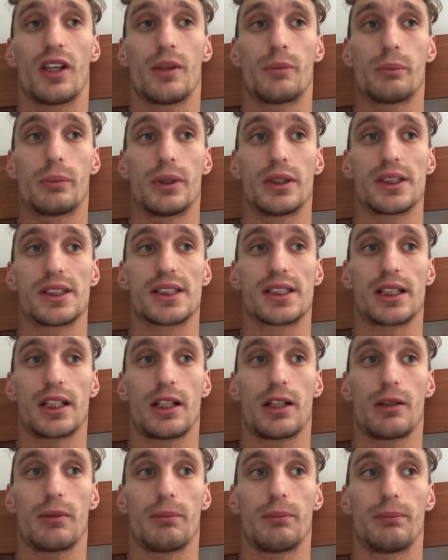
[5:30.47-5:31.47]
But,
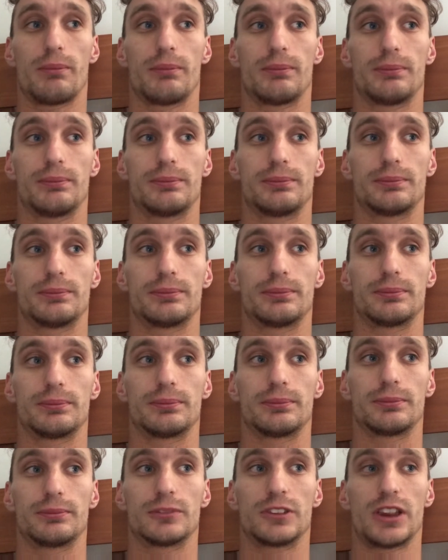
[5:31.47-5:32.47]
you
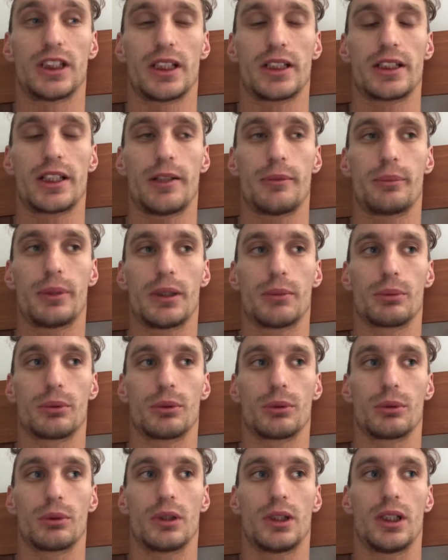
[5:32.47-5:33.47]
know,
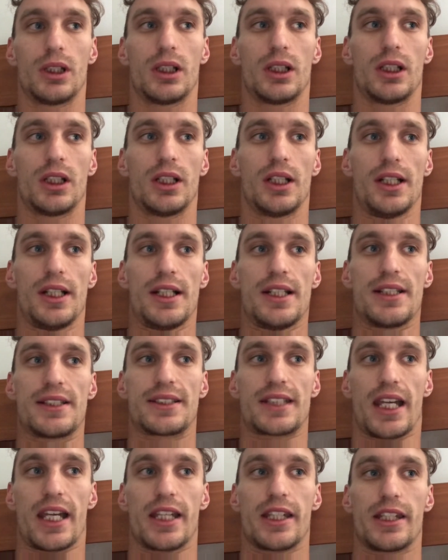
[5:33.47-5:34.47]
people
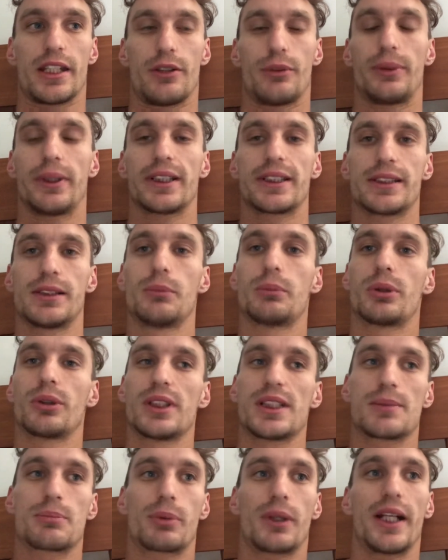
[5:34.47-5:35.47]
saying that Rick didn't
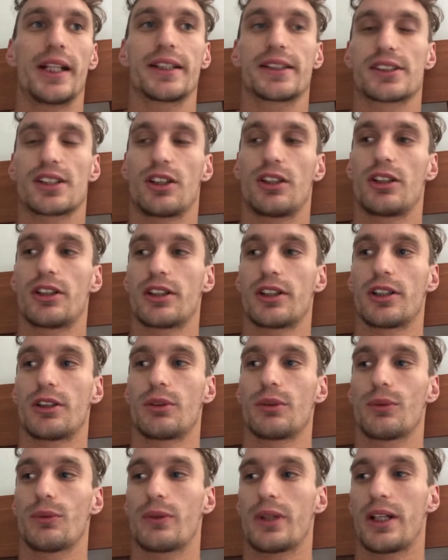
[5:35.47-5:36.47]
put his brakes on
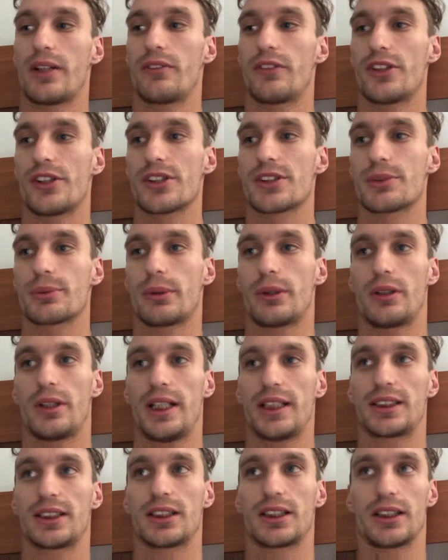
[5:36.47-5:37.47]
and whatever else. Well,
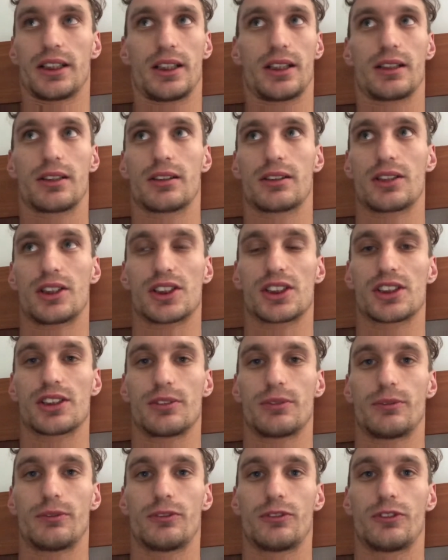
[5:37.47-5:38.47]
I actually got
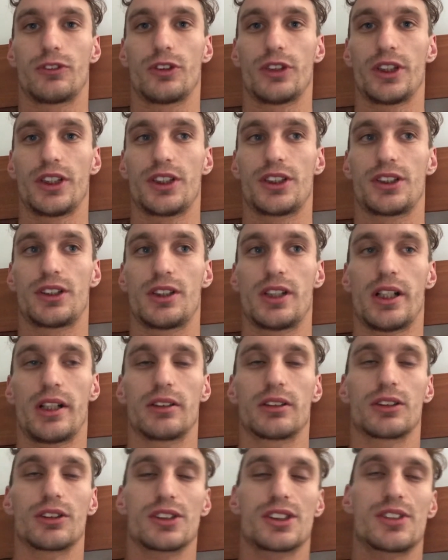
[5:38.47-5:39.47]
some footage,
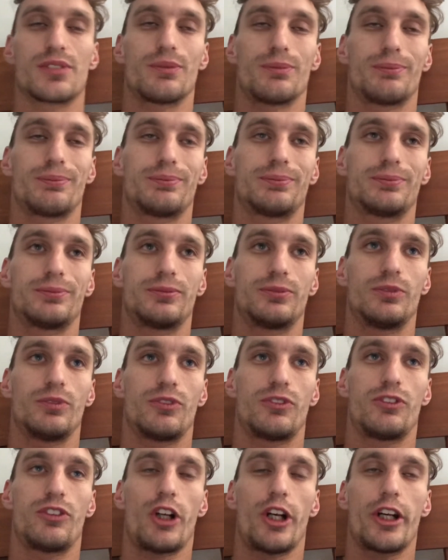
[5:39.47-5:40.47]
got some
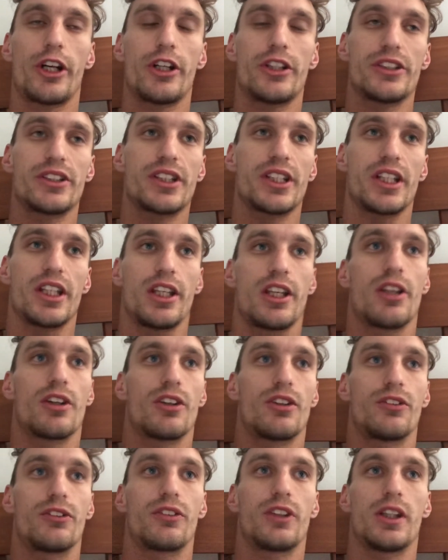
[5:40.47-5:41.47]
photos here
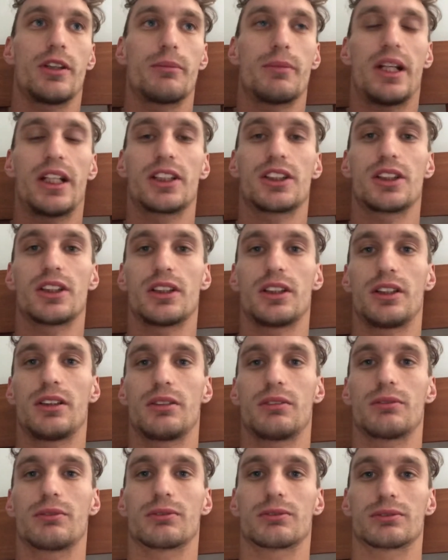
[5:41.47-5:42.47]
of him
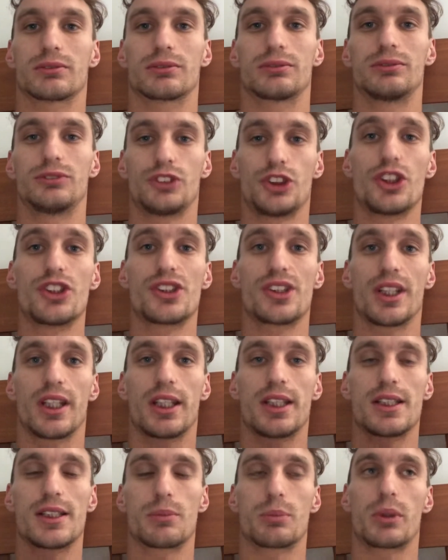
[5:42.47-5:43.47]
actually
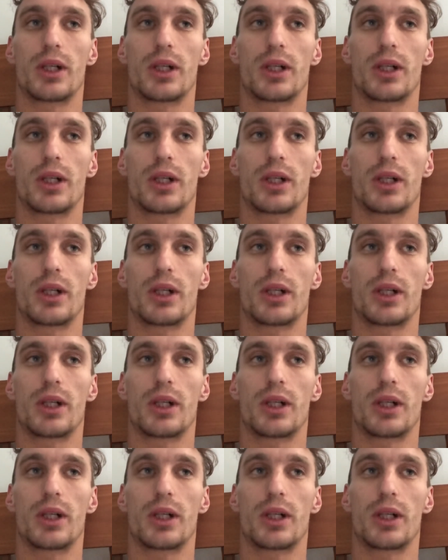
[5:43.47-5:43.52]
using his